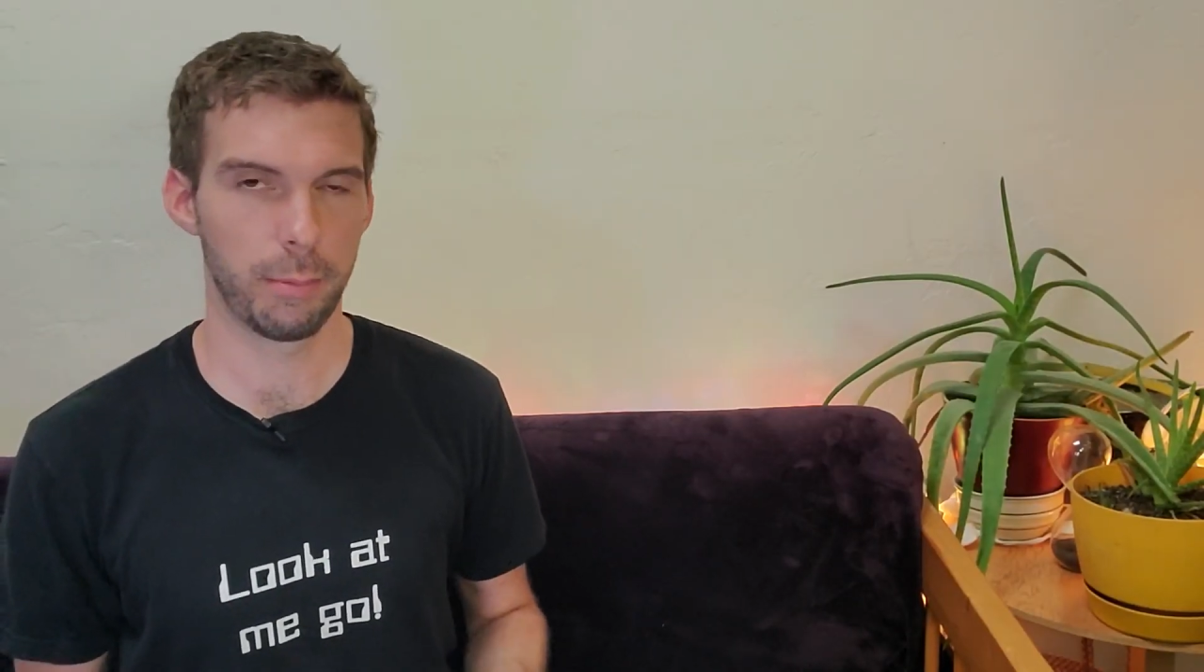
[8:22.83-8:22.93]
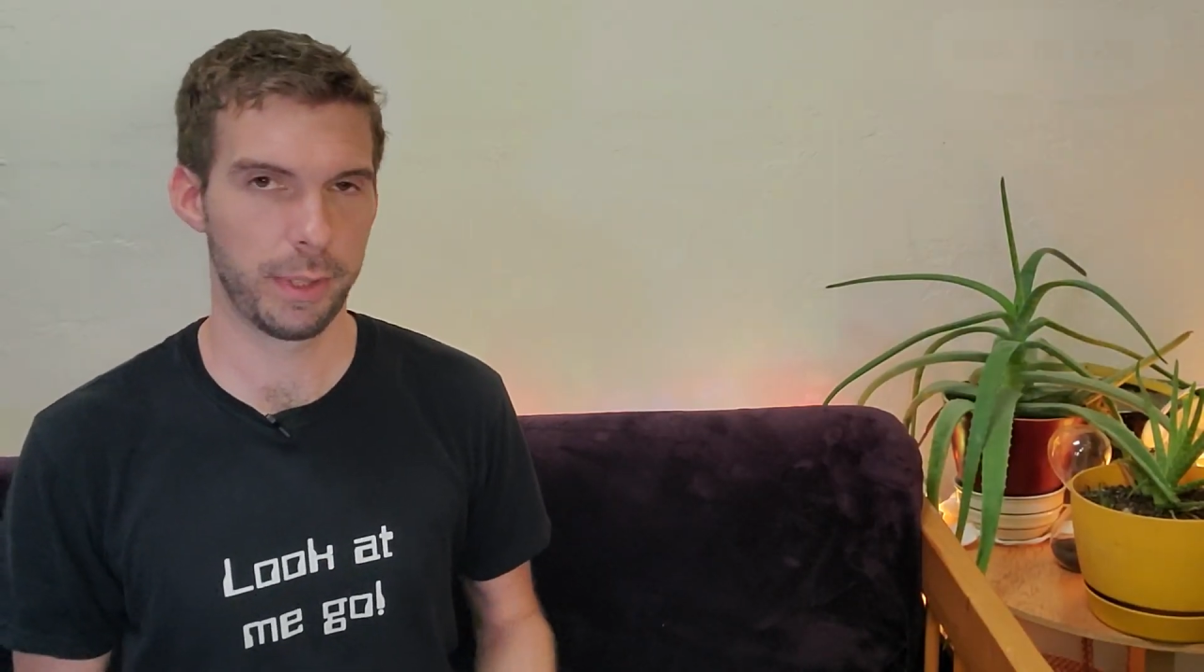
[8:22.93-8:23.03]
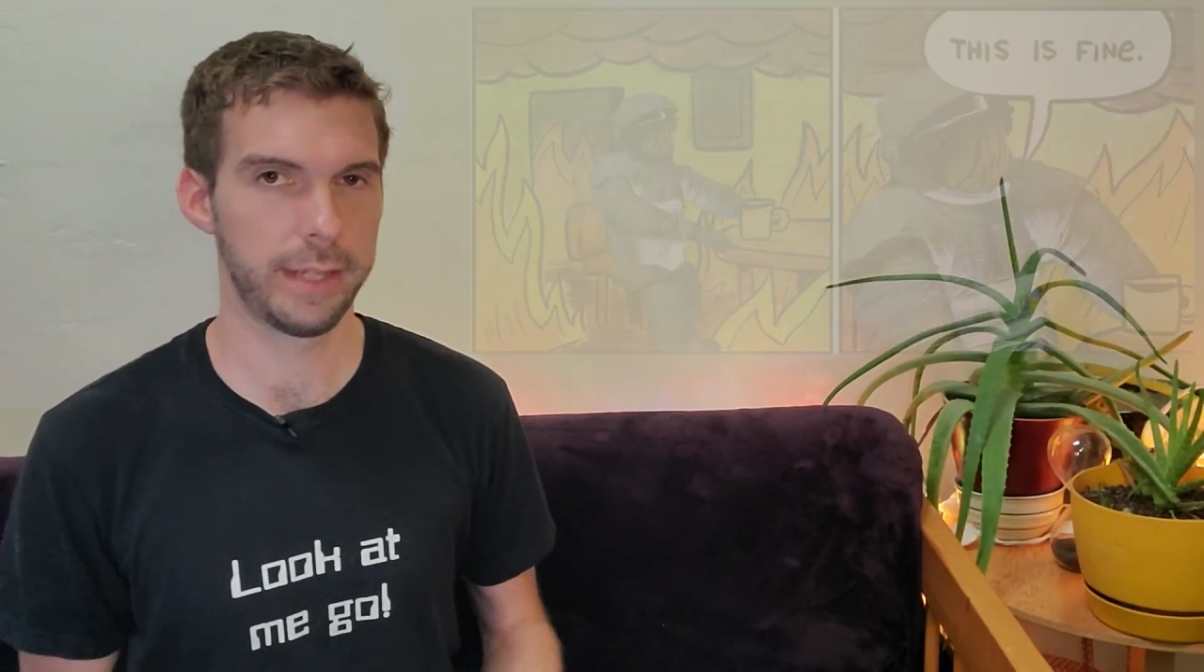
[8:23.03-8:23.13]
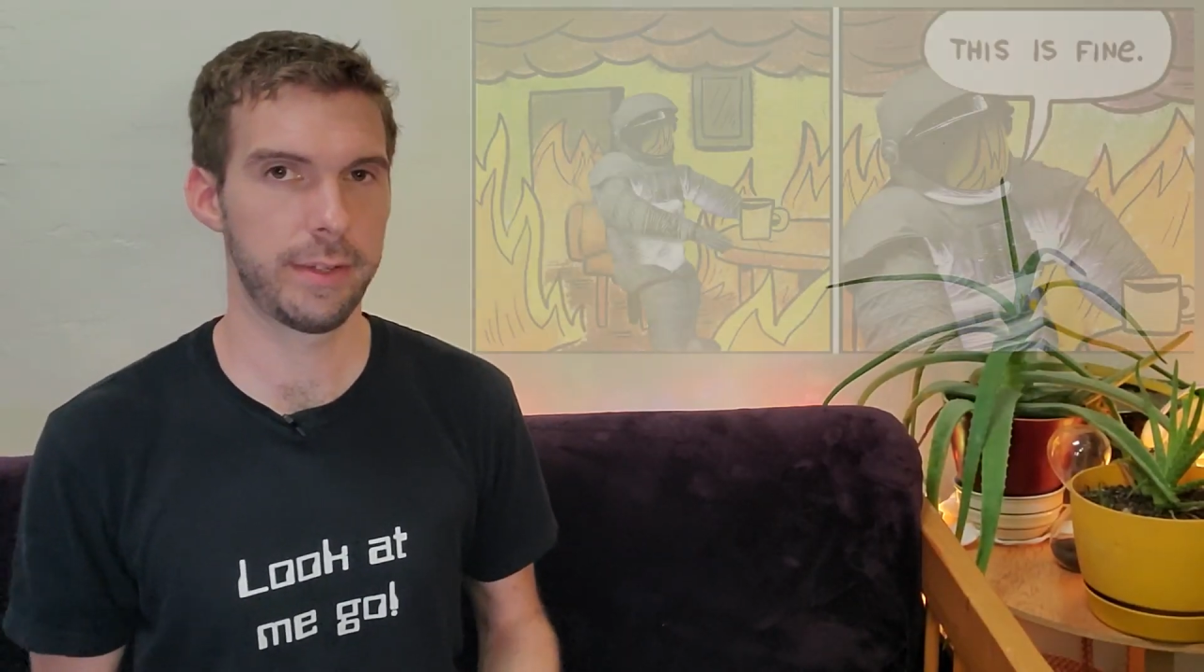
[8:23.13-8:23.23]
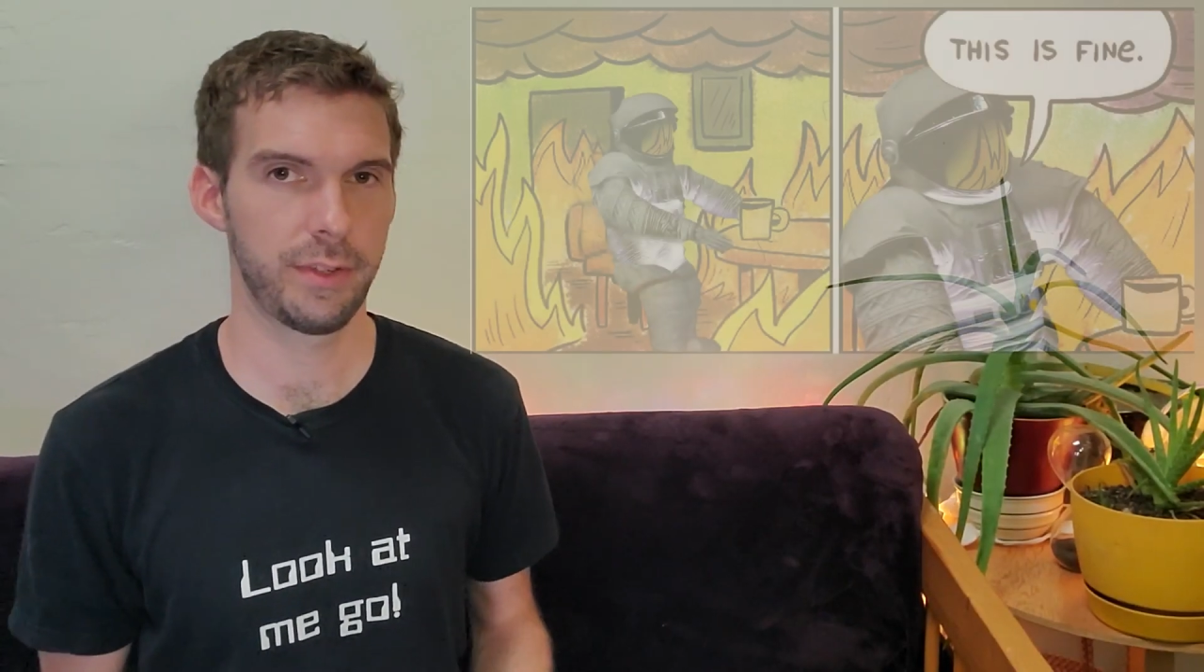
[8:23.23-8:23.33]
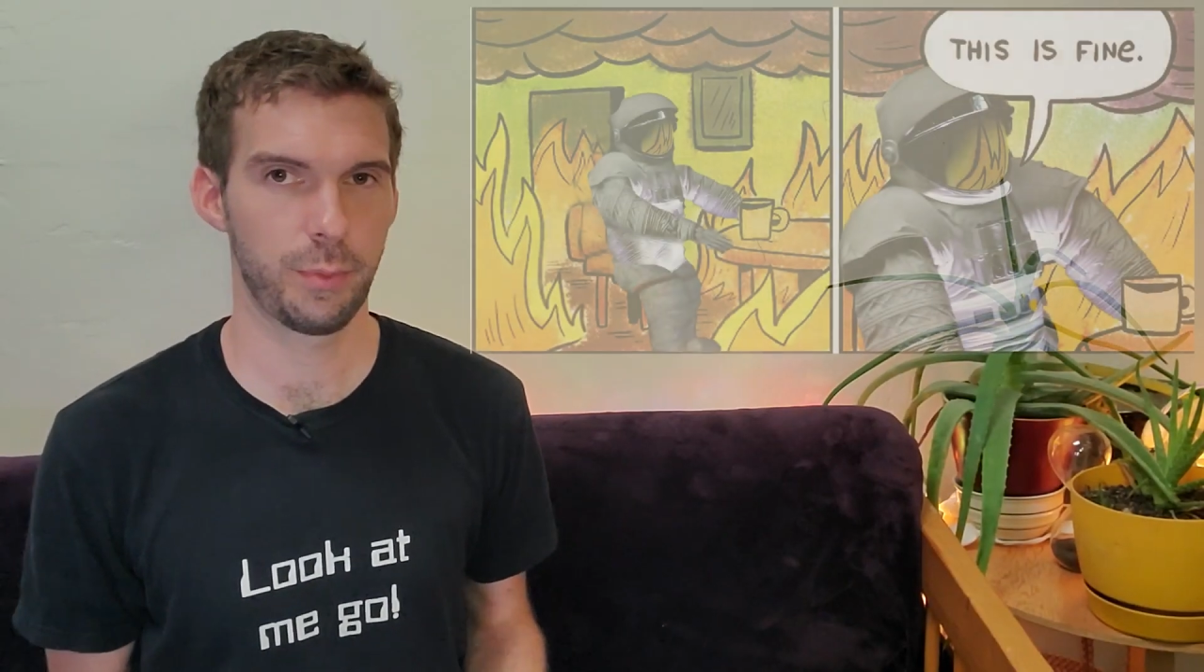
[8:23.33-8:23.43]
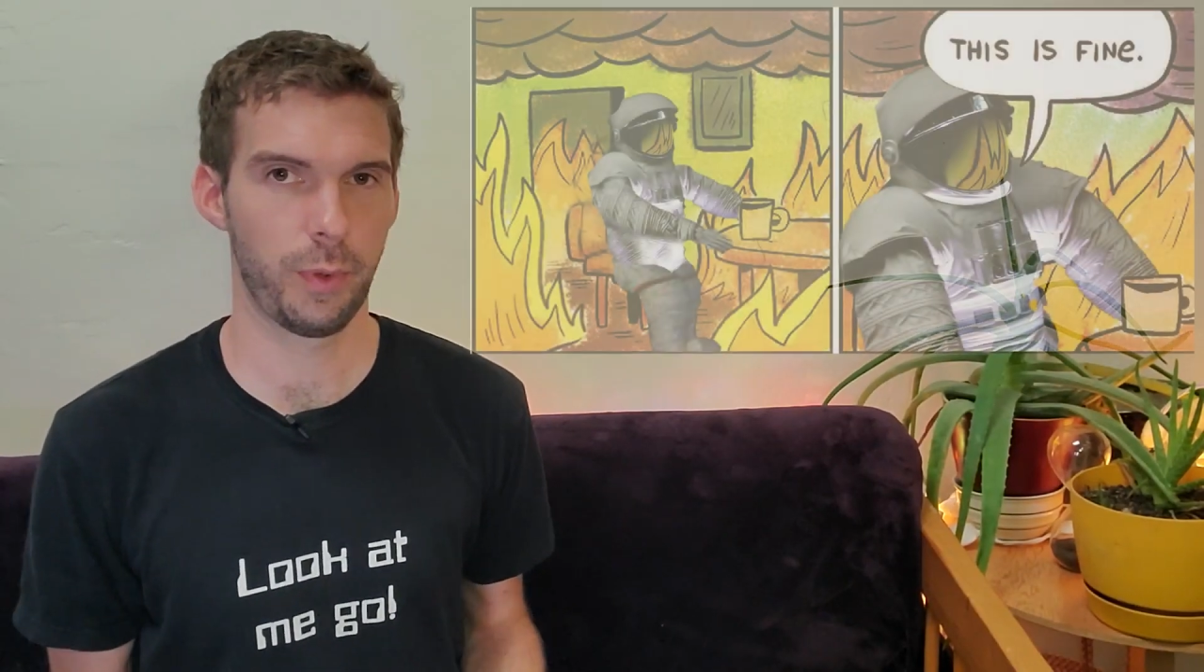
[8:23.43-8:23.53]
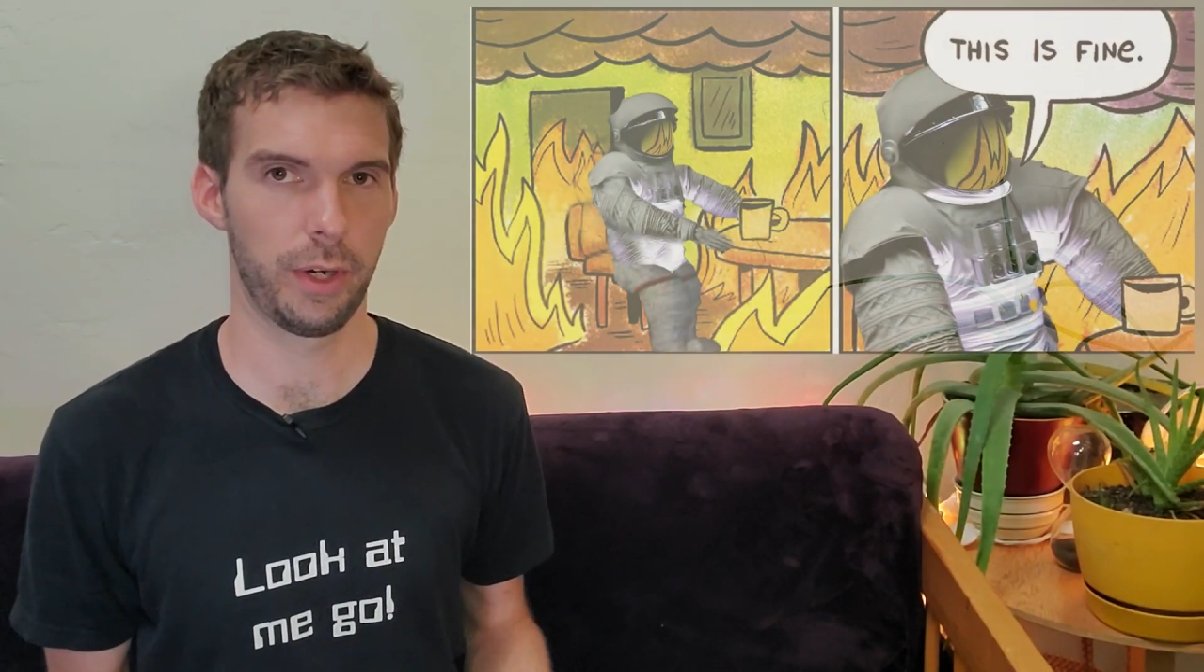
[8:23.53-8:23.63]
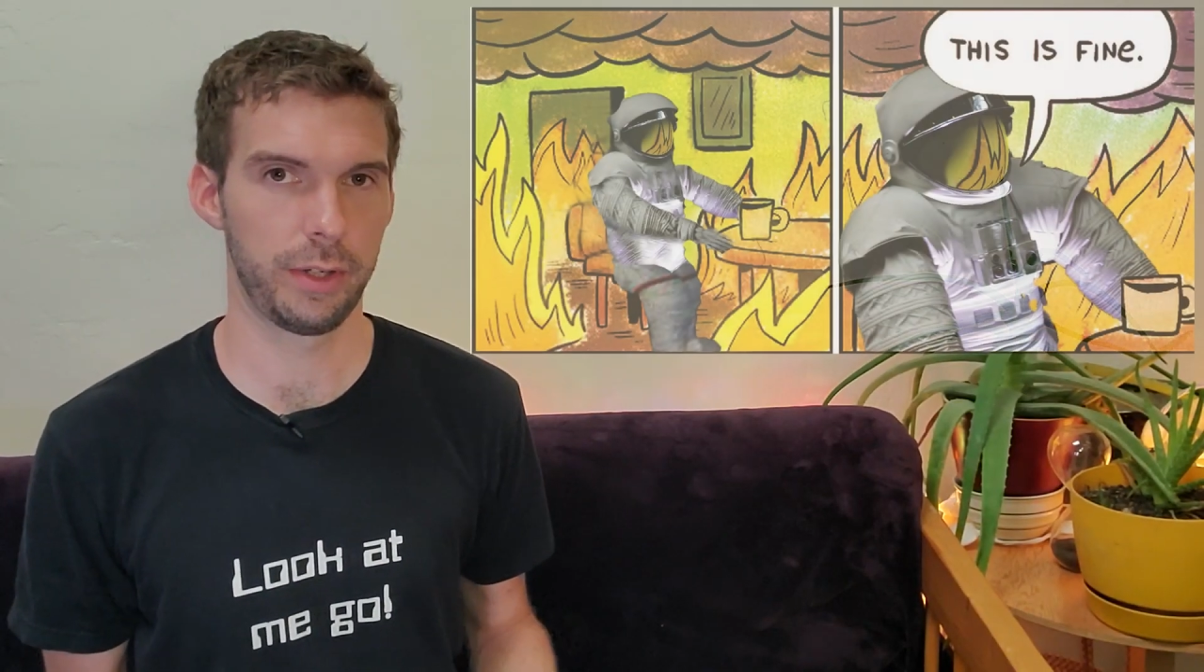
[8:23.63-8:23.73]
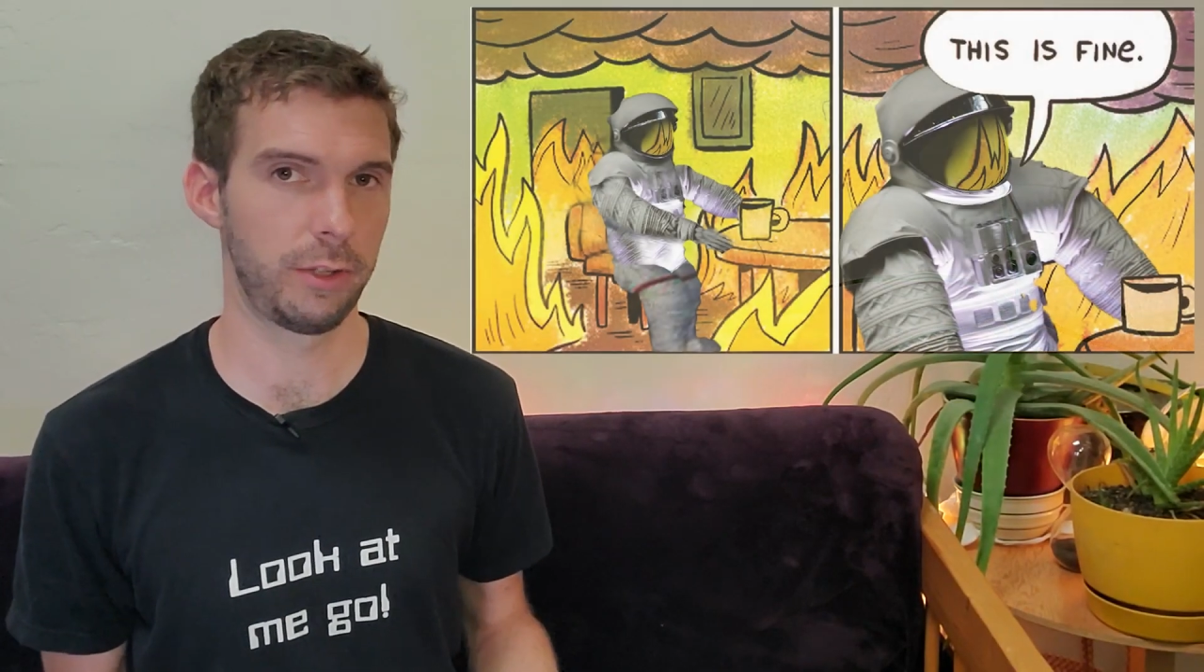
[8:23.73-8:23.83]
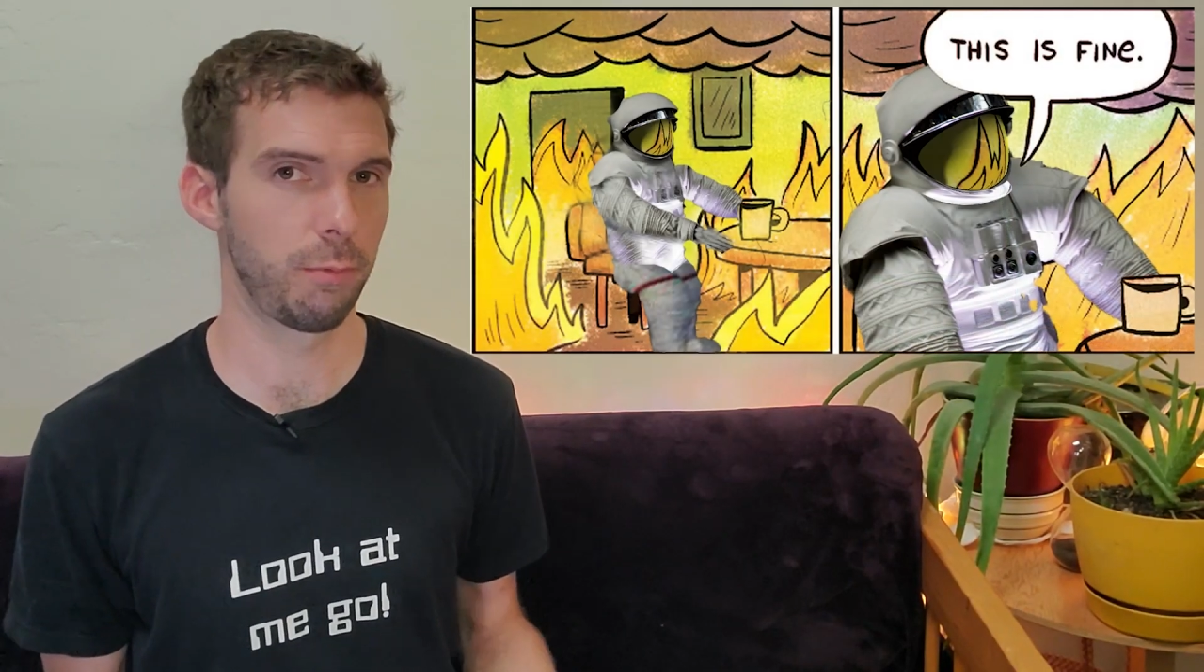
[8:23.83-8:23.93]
places where you